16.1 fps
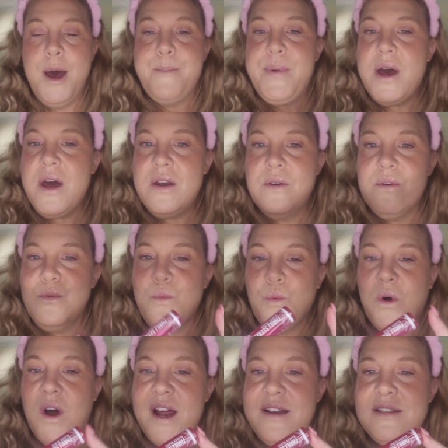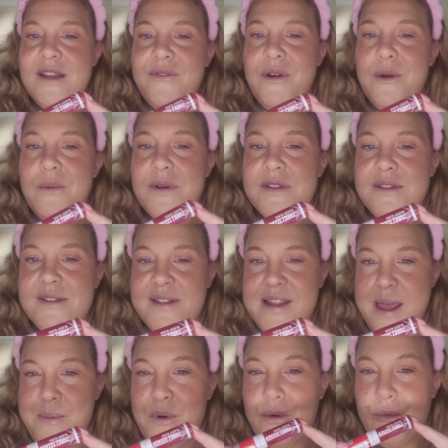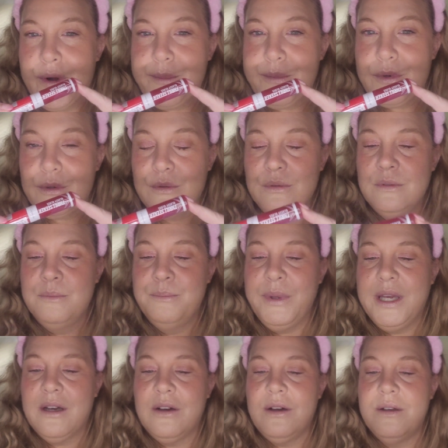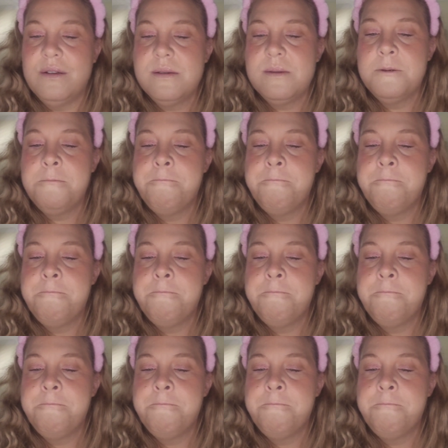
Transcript: but why does everyone sleep on Rimmel? Because